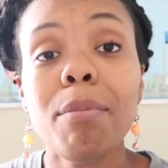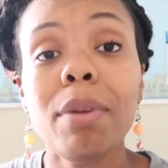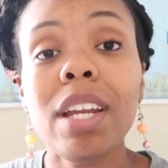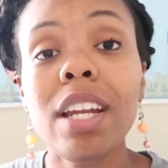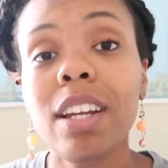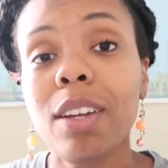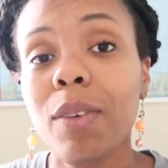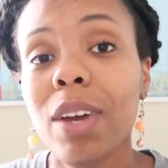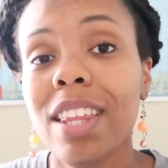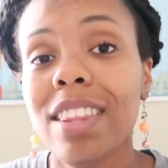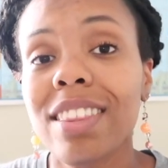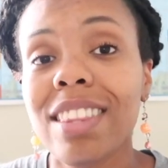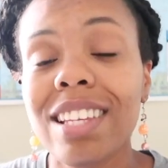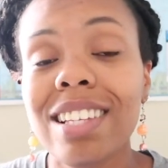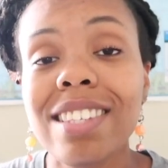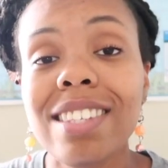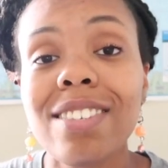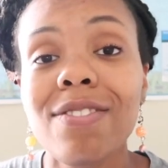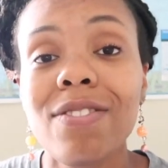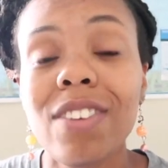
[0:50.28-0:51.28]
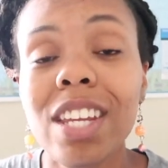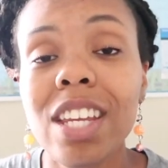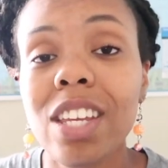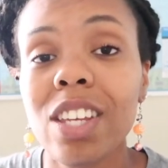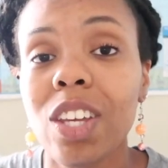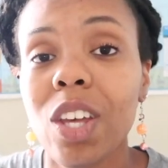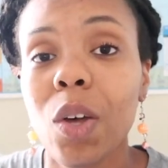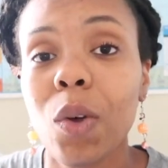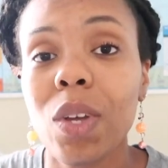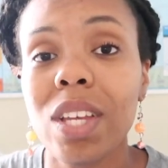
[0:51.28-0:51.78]
But anyway, this
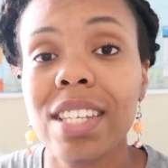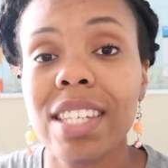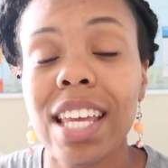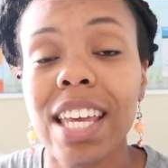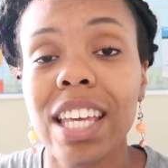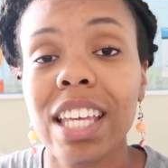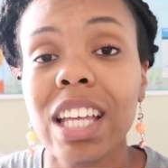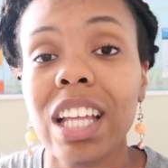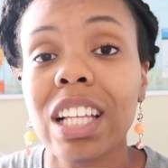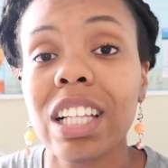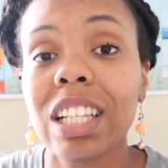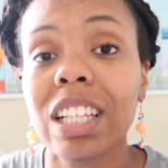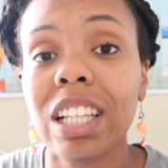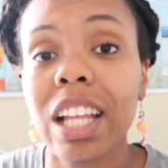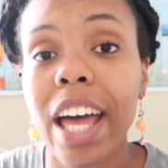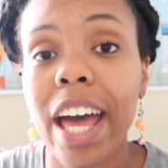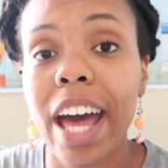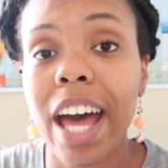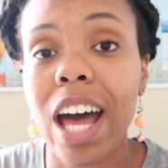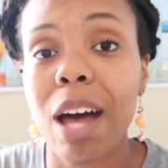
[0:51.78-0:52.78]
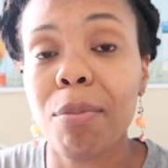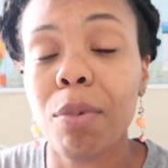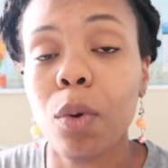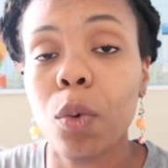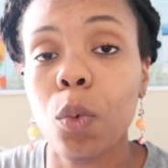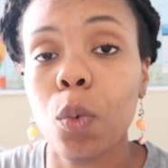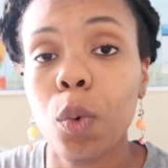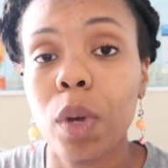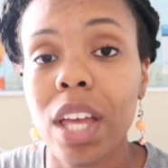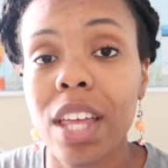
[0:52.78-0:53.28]
video is a
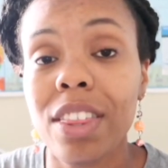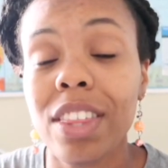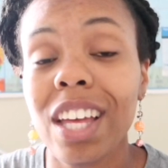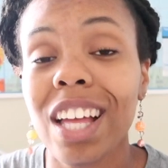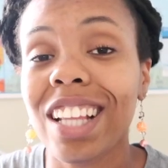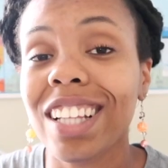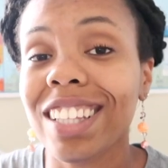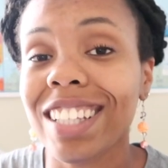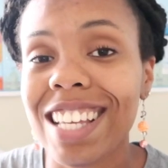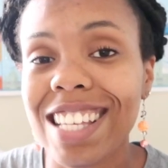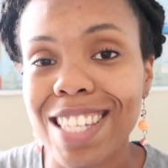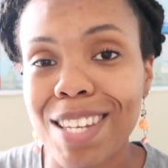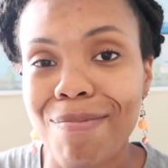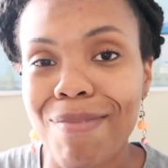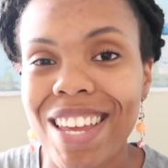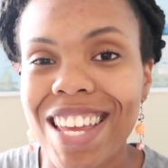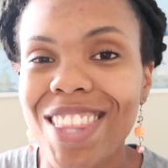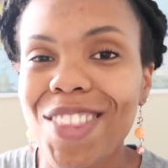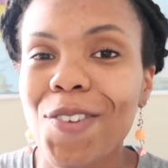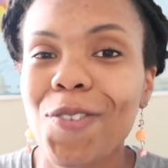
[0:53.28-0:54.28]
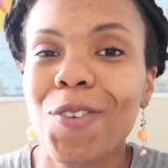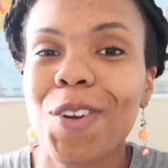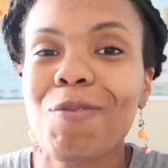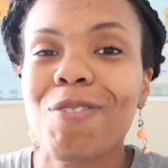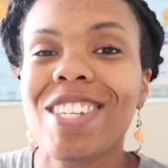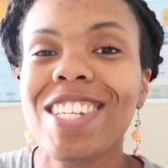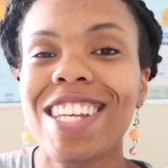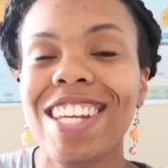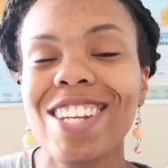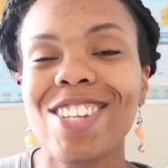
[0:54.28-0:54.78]
collab with Elizabeth
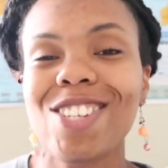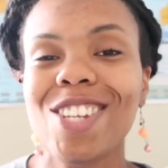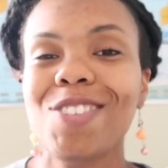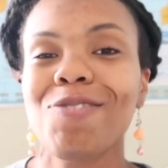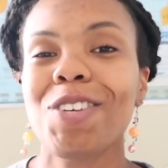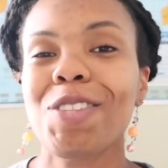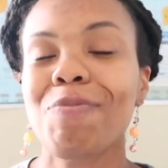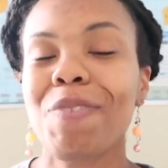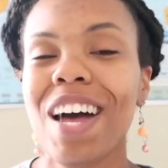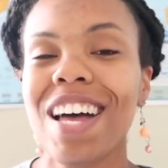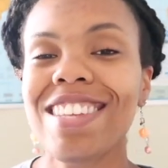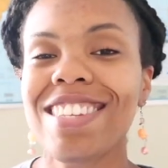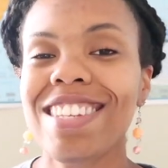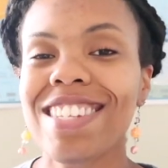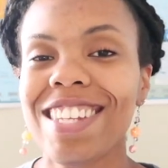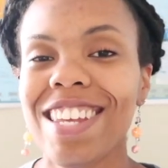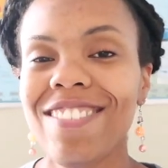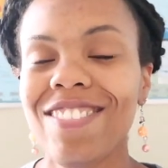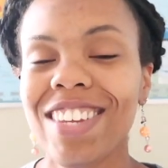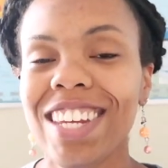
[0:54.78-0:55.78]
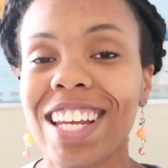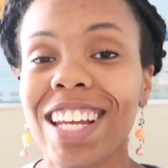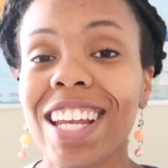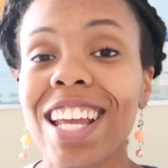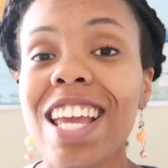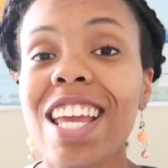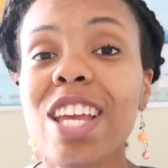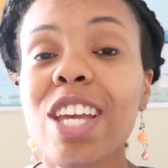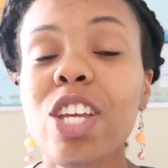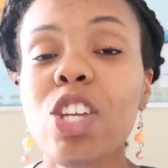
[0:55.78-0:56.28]
from Teachin' with
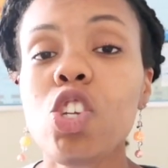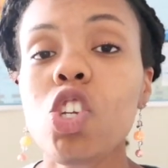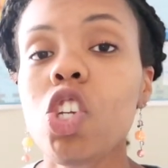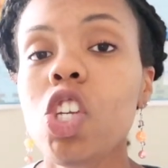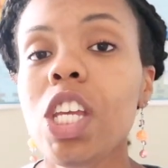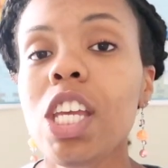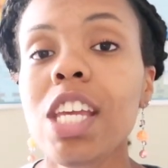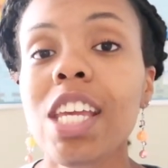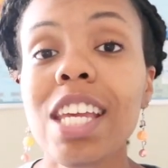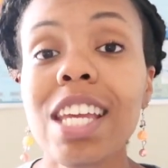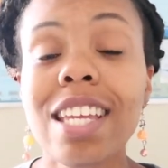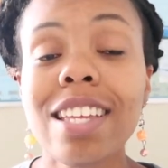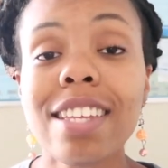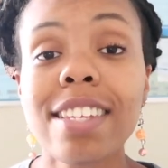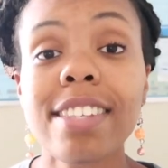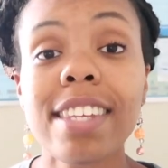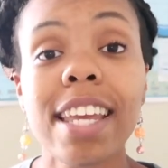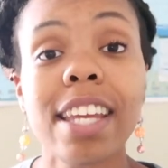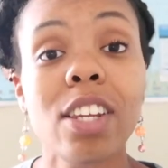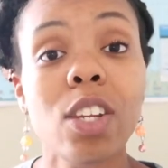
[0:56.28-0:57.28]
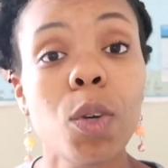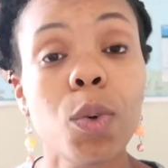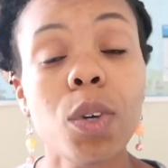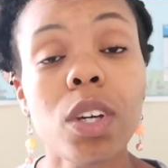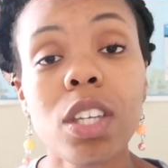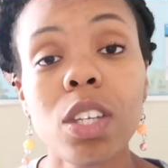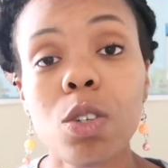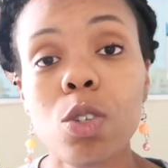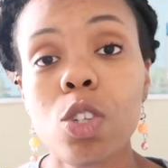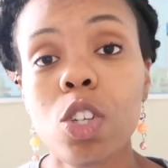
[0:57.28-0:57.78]
Positivity. She is a newer
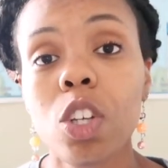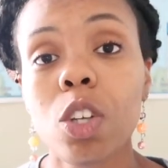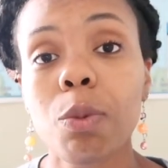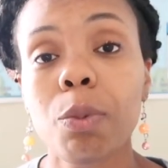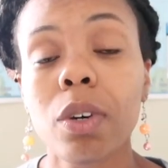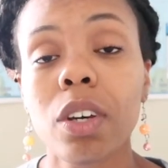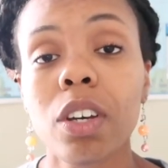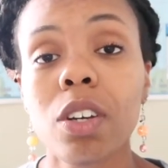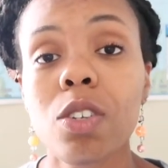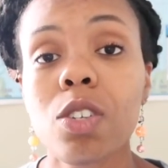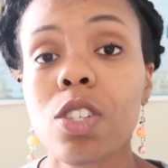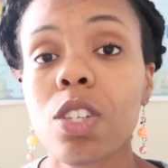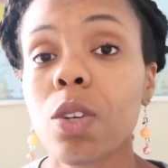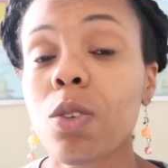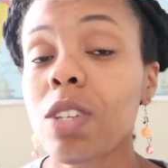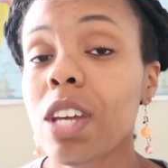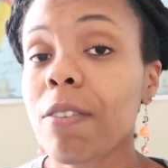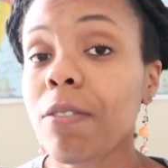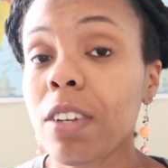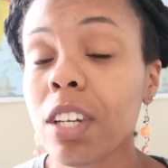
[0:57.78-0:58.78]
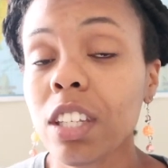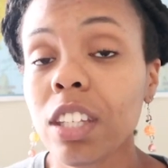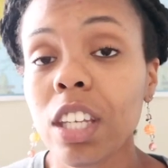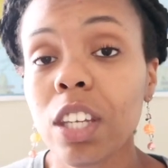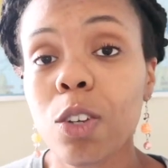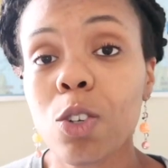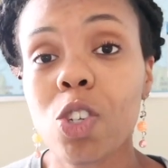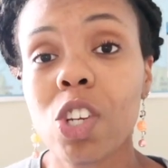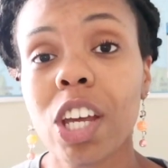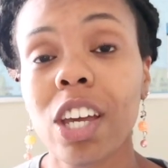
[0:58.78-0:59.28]
YouTuber, so definitely
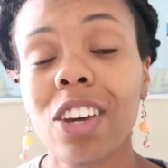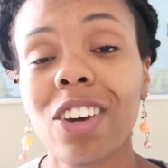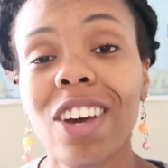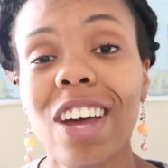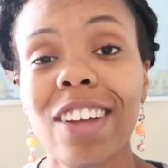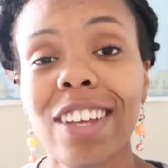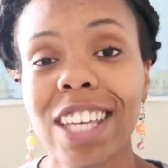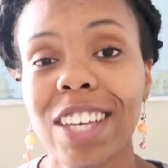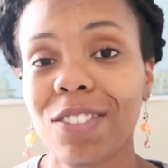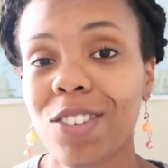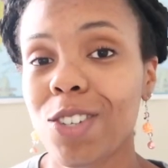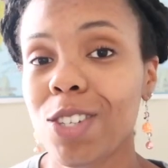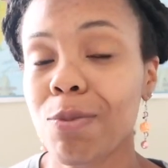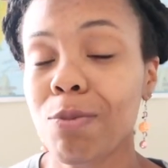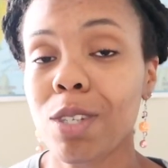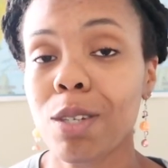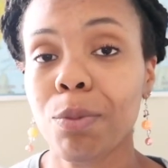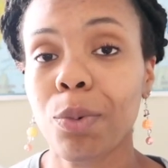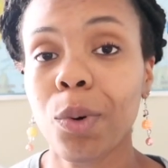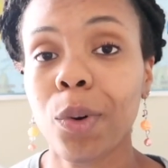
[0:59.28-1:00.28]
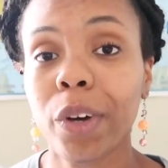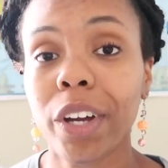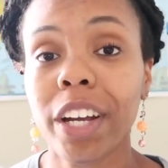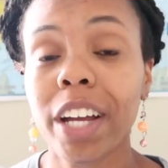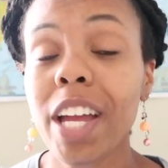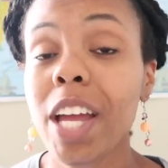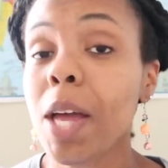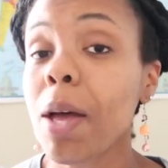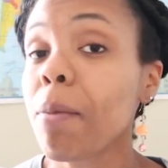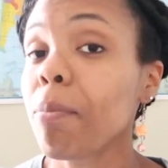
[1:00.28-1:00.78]
go check her out and give her some
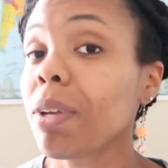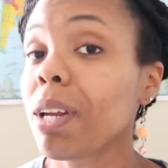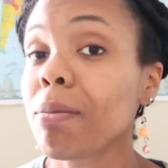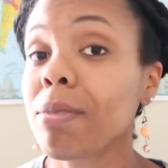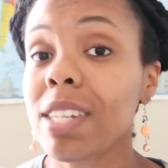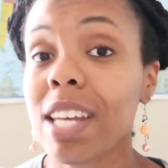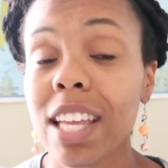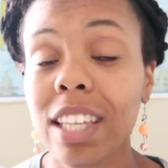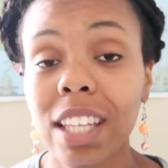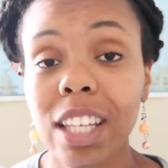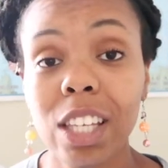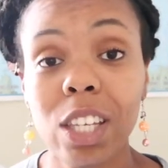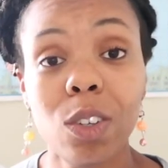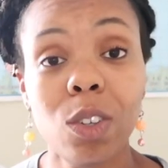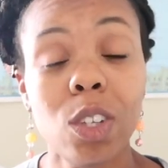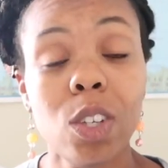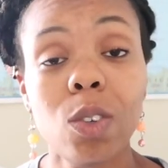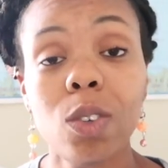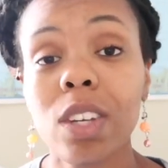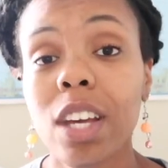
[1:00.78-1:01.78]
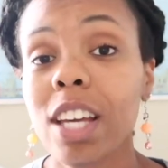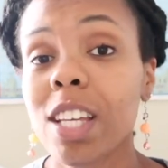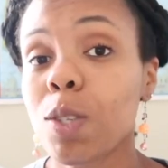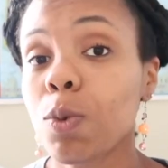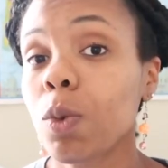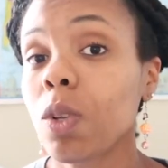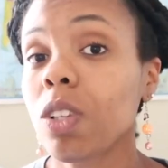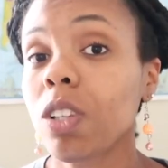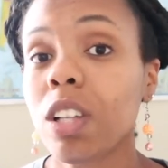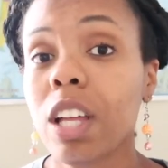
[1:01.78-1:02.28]
support. But I'm telling you, you
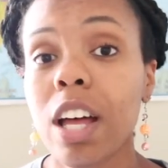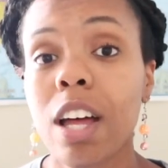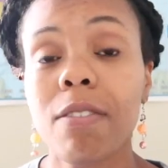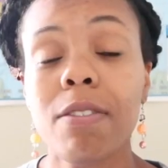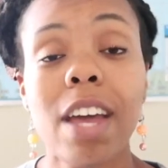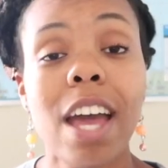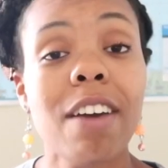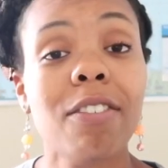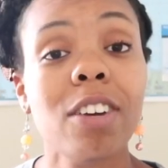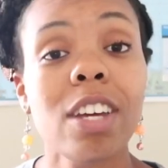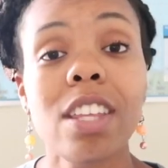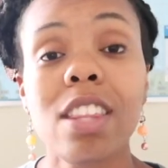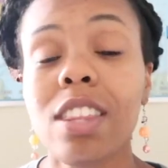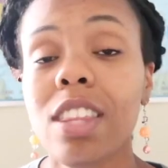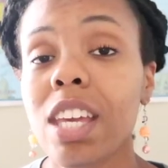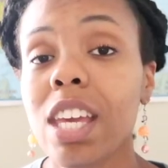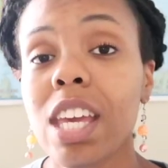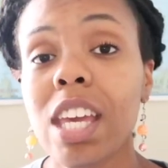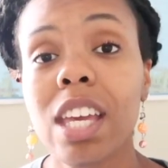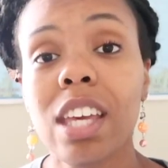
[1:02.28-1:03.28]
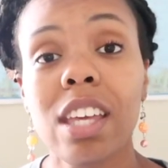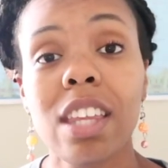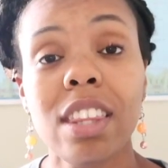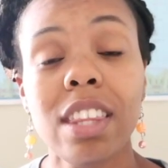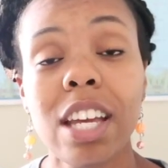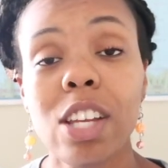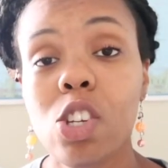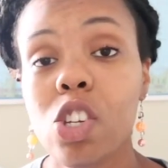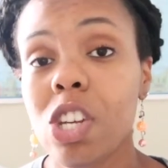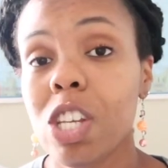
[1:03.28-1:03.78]
guys will love everything
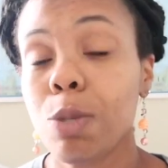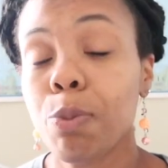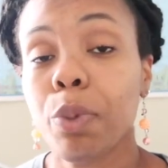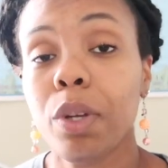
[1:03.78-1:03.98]
that she is